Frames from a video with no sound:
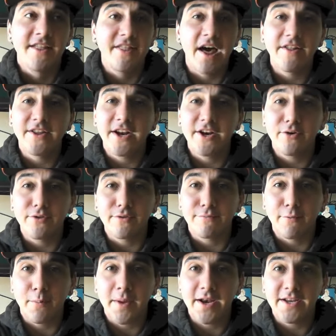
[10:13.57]
Now that I know what the
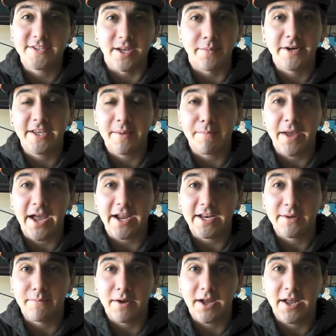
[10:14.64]
format is, I'm going to get
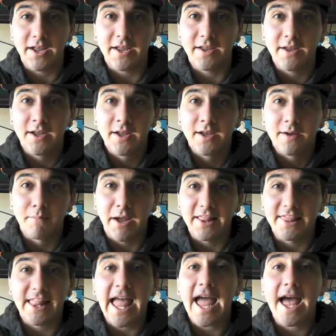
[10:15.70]
back into my
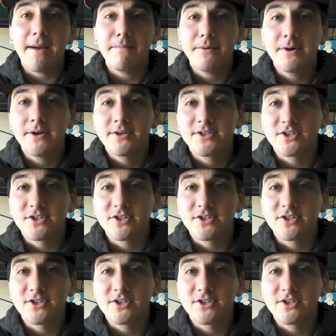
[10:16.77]
my lab,